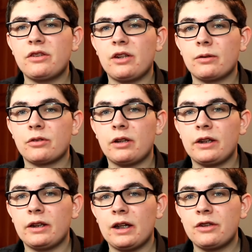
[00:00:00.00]
sounds
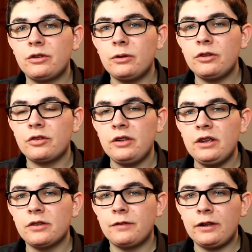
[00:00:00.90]
like. As you can
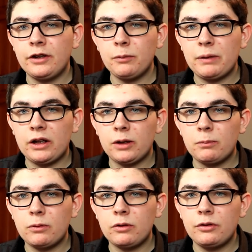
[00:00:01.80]
see, it's very
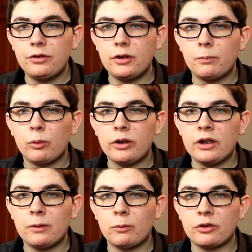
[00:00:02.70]
comparable to the
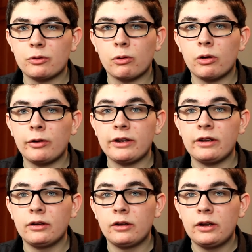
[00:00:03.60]
Boya M1's
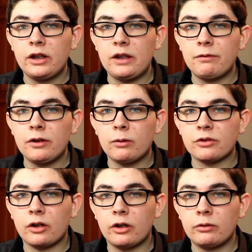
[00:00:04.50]
quality, even though
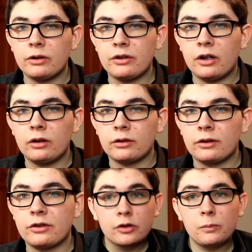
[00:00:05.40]
it's
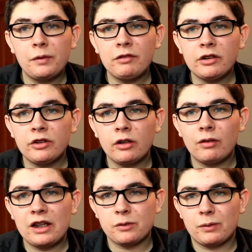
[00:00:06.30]
$100. So moving on to the
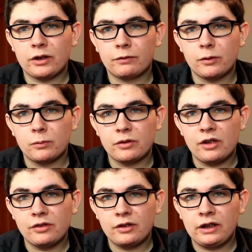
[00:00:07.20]
last microphone we're
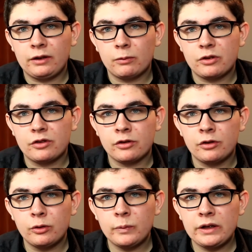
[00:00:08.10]
testing, which is the
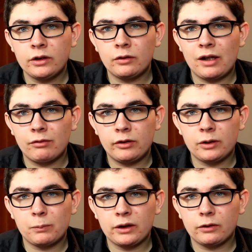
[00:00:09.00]
Xeon
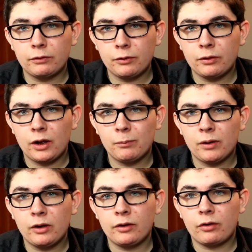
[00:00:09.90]
Lavlier microphone I
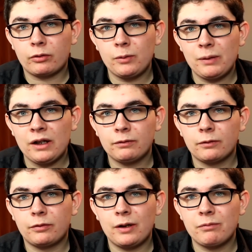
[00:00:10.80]
bought in a 3-pack
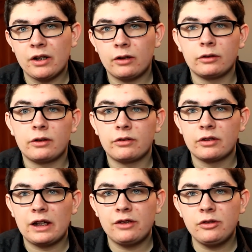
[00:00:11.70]
for
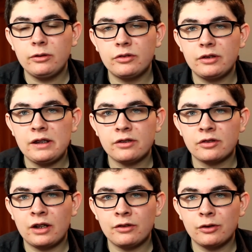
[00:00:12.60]
$5. As you can see,
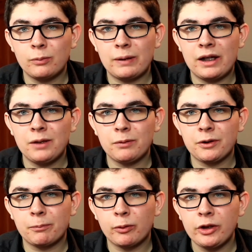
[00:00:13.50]
it's not so bad, but
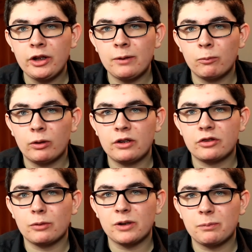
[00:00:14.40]
the Boya M1 is
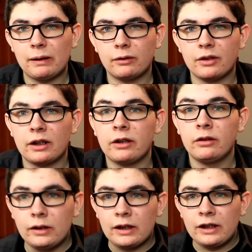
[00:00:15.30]
so much better than it.
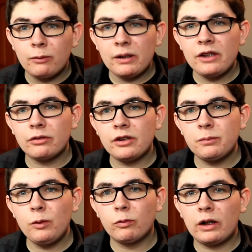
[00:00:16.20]
Anyways,
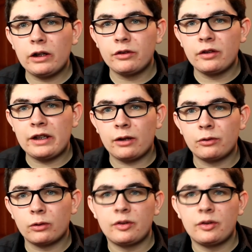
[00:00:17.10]
let's move right on to the outdoor